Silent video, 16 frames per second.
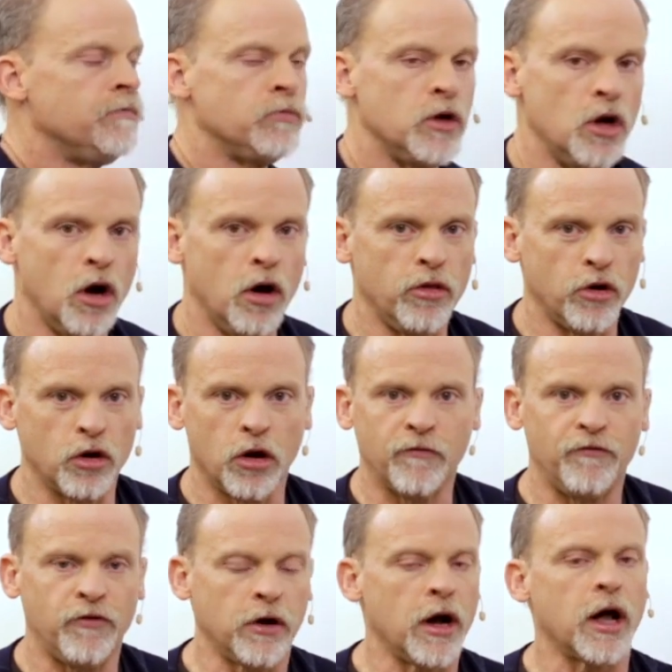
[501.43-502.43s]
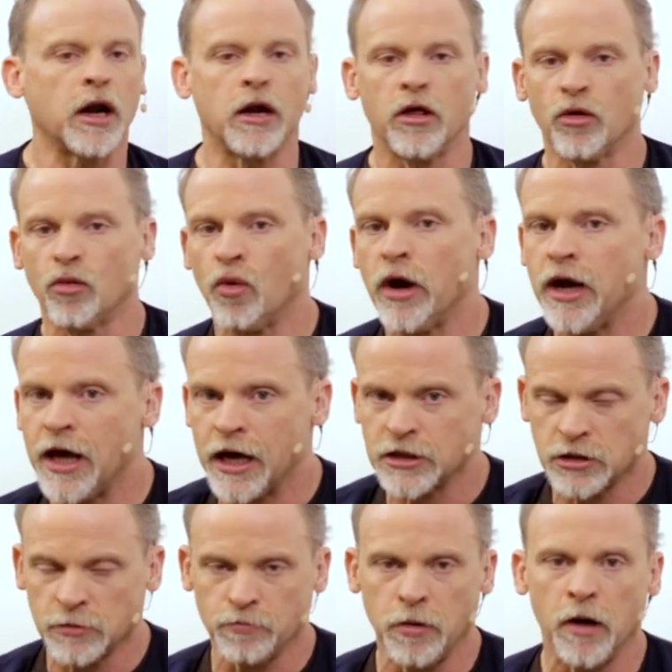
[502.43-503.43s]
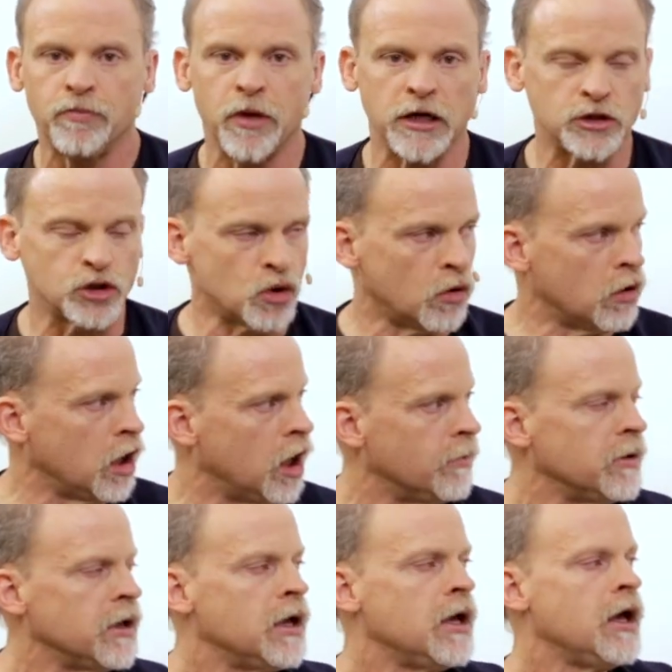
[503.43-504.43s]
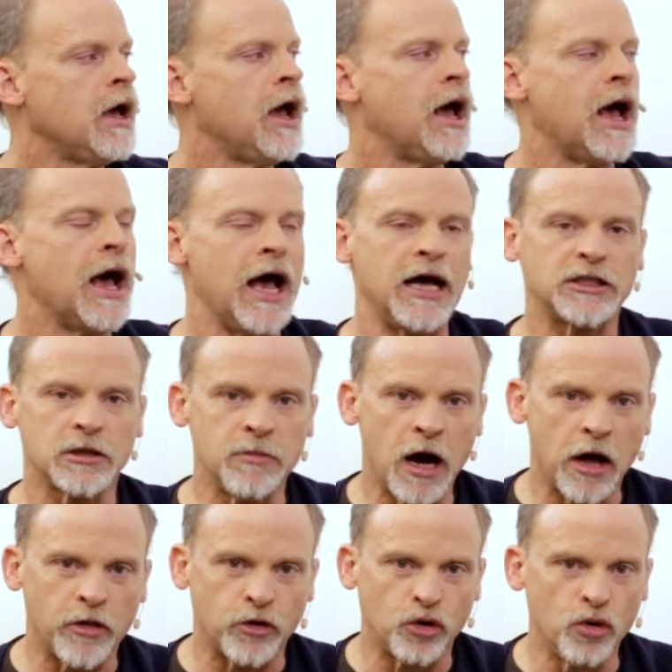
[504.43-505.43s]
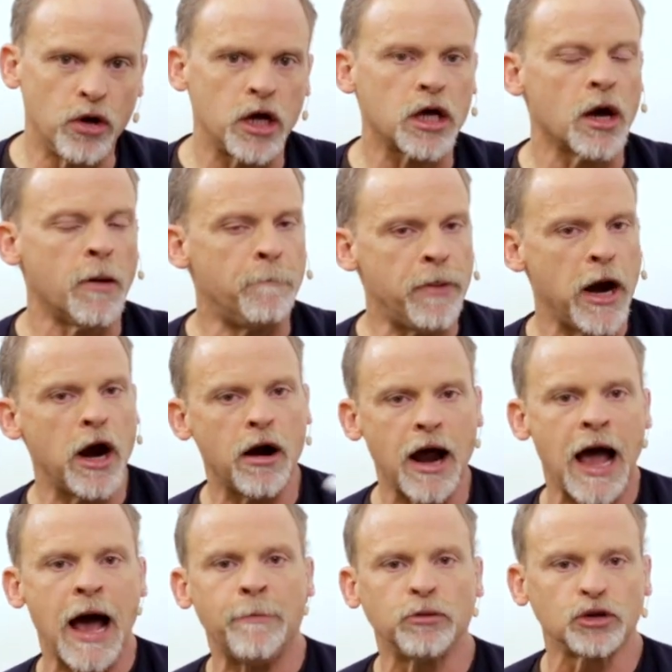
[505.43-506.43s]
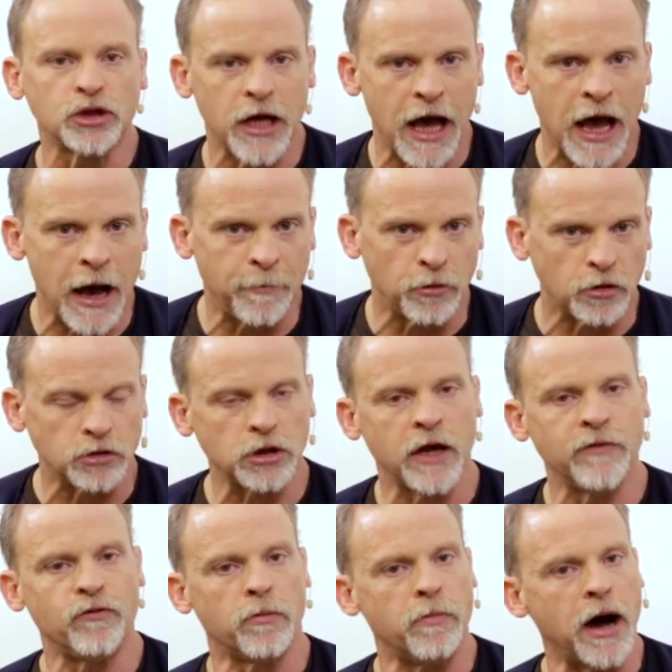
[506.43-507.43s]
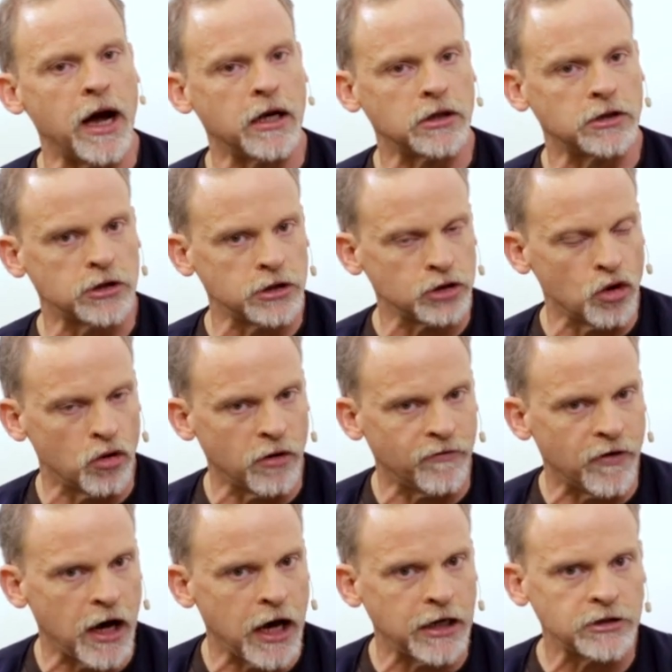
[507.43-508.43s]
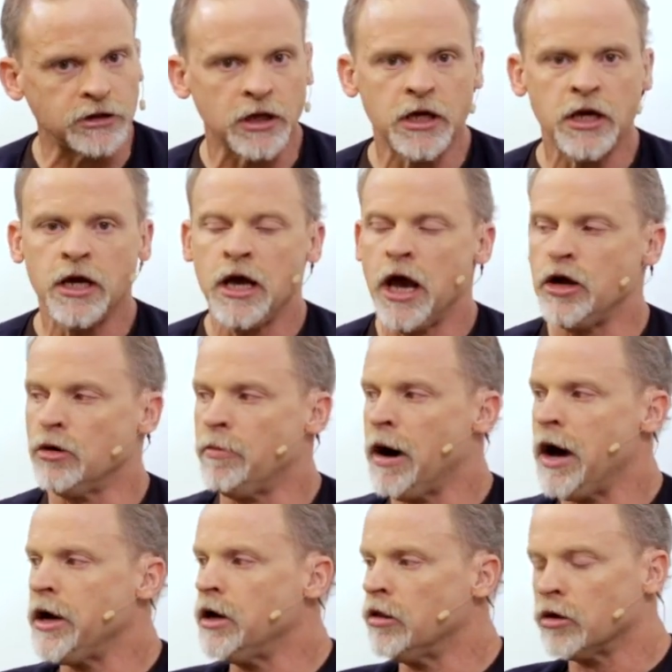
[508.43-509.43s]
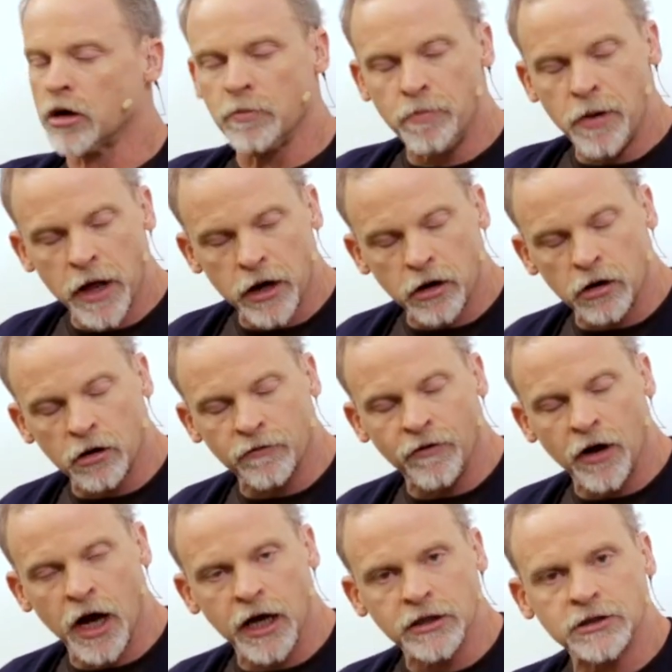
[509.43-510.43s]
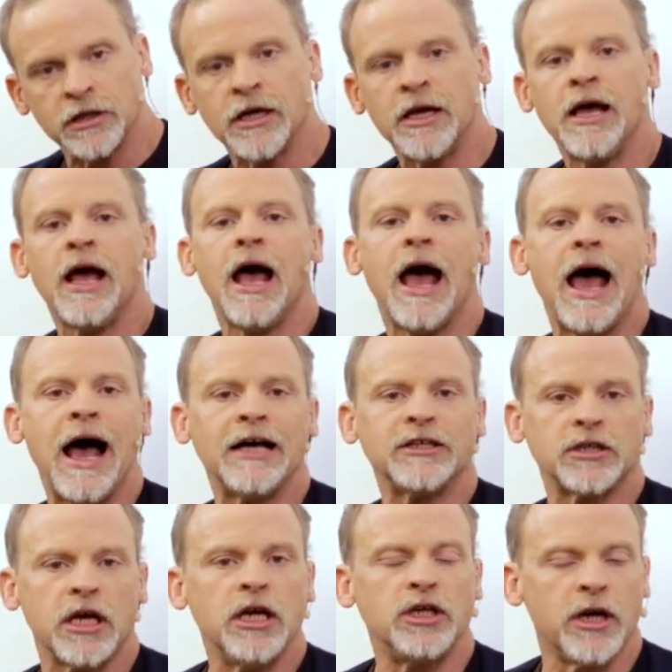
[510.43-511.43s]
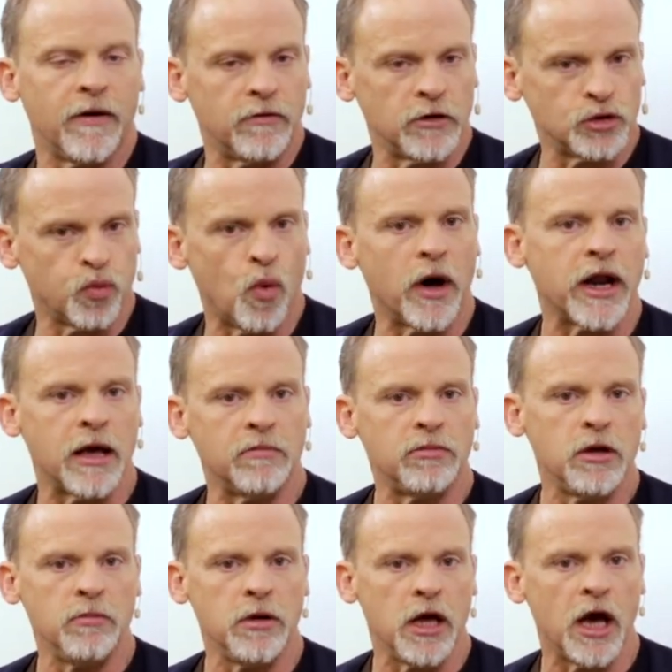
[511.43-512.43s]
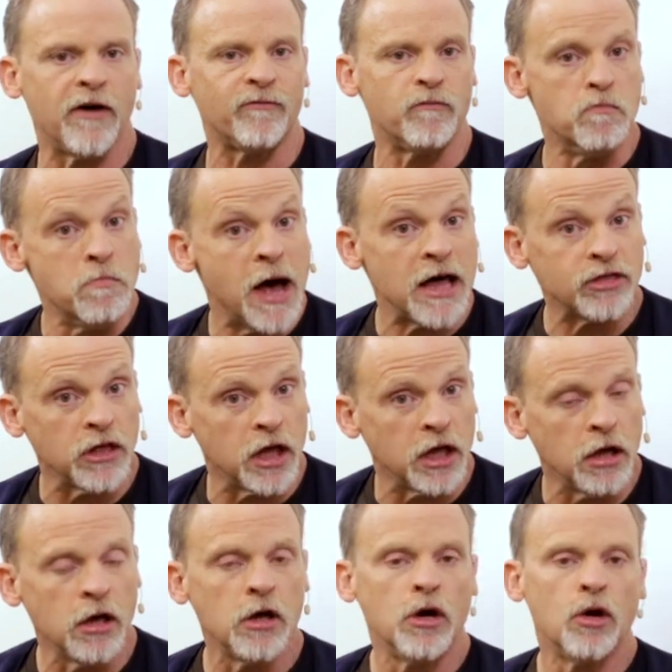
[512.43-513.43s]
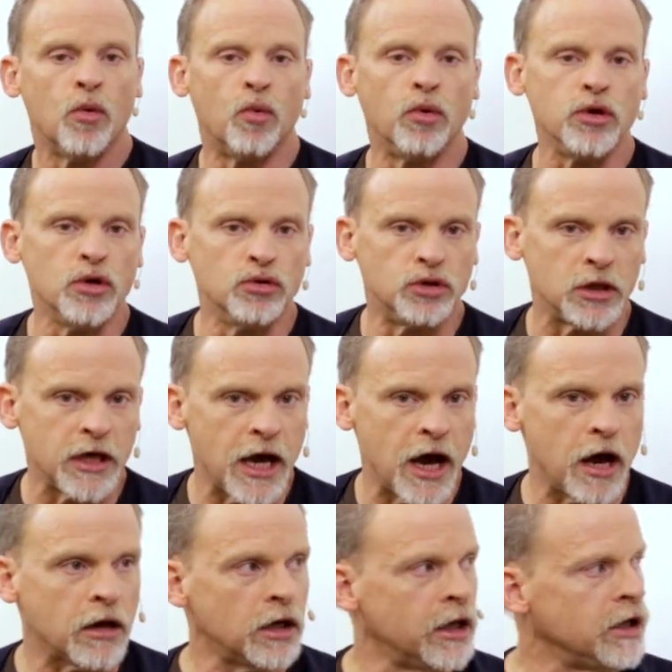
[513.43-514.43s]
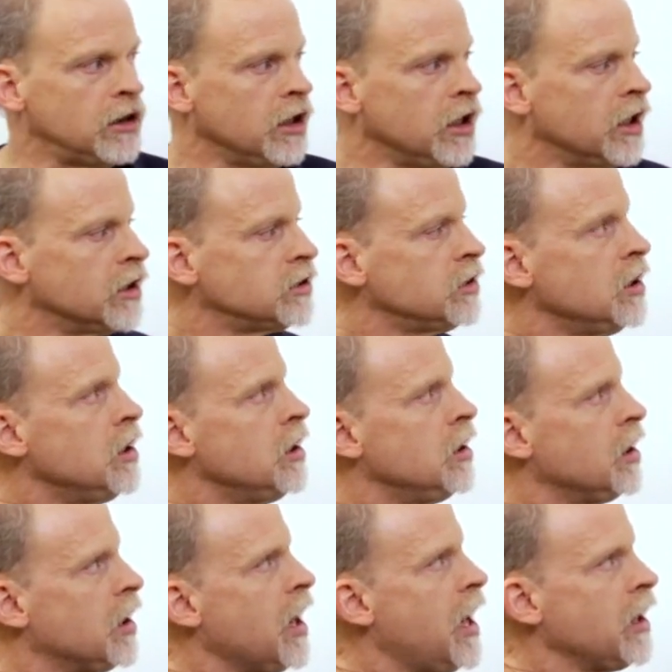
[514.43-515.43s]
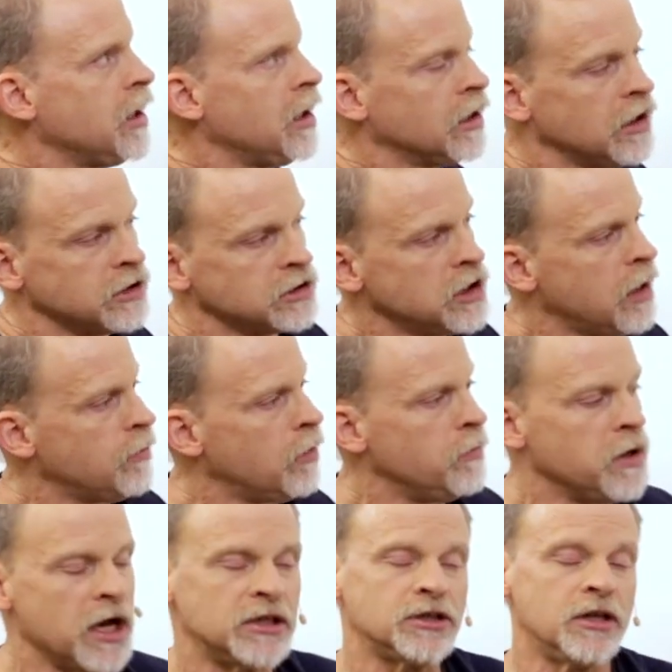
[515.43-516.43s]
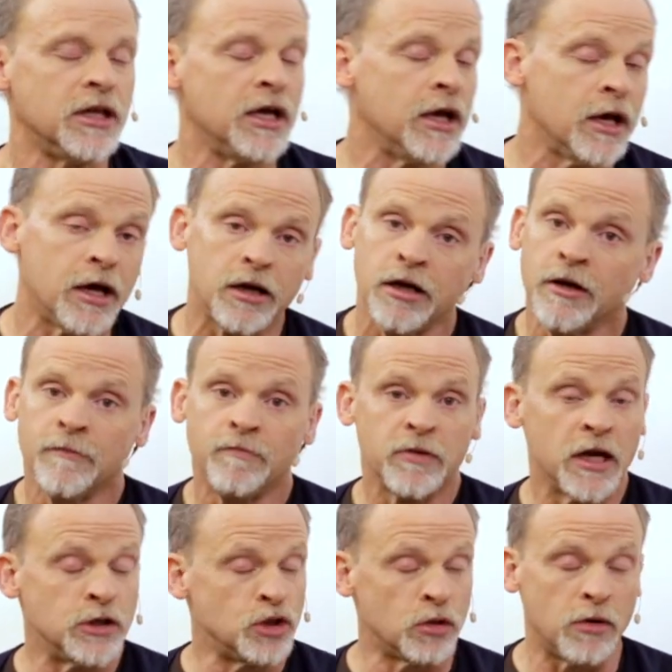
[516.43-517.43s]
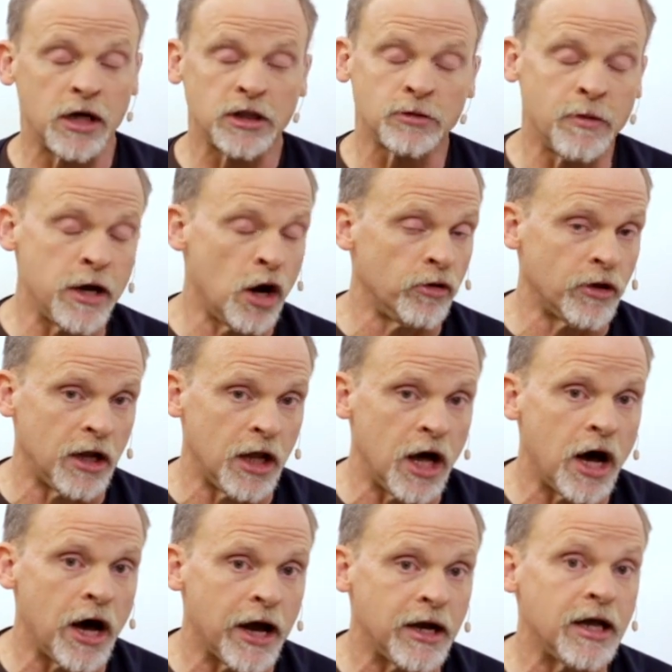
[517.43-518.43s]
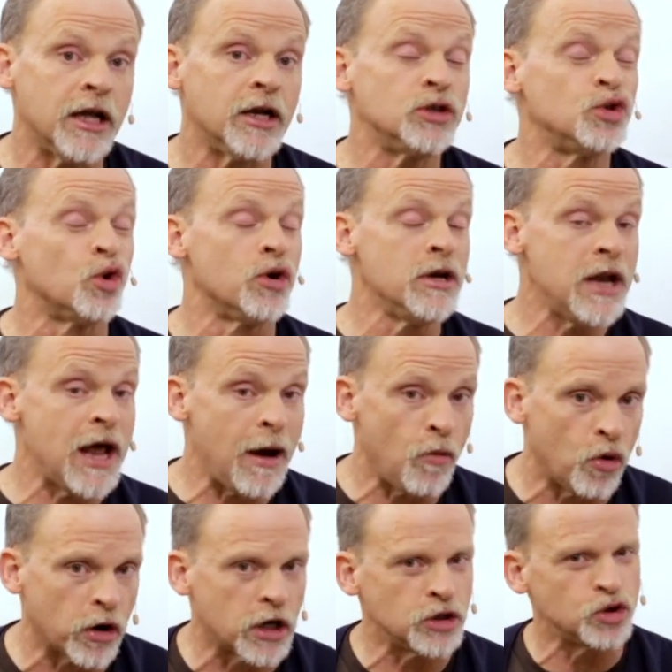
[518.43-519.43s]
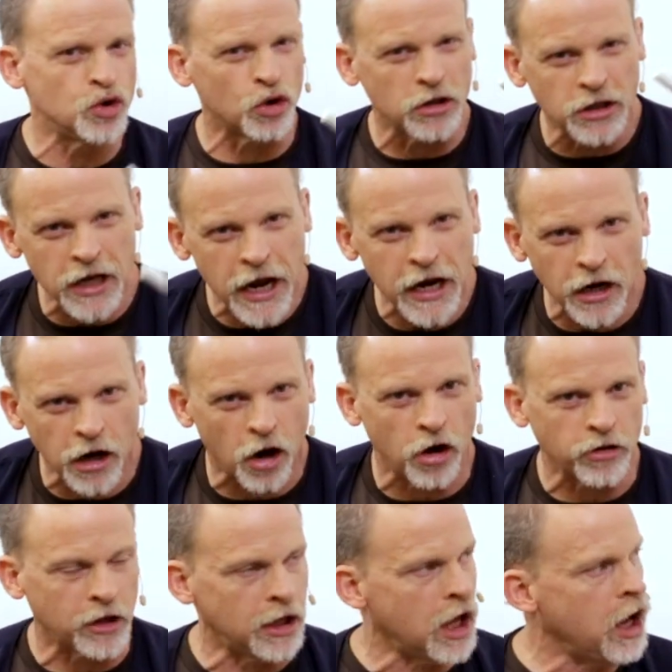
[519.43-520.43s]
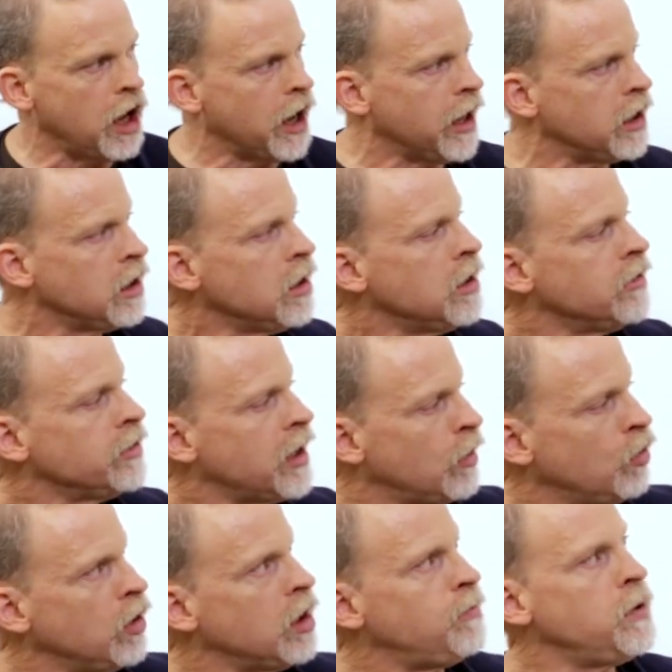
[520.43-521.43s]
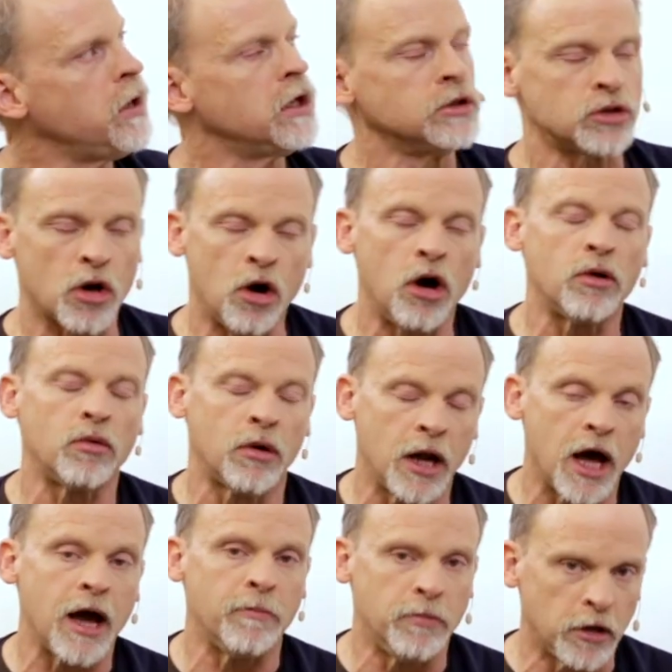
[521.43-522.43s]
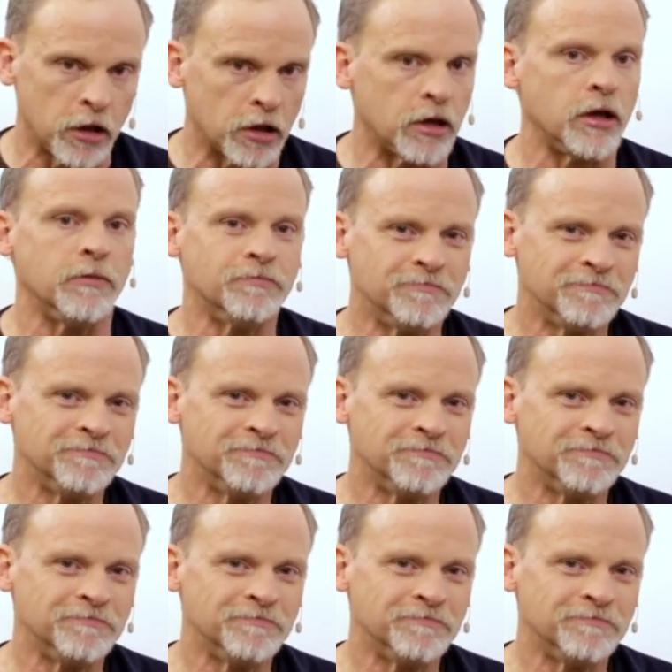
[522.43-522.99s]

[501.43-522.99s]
They're going to figure out another way to actually bump that score up. Ask them how they're doing it. Compare apples to apples. If you're buying a Cisco device and you're buying another competitor device, ask each of us what MTBF method we use to calculate this to kind of get this number. Because in the end, it's your resume on the line and it's your network, it's your data on the line that really depends on reliability.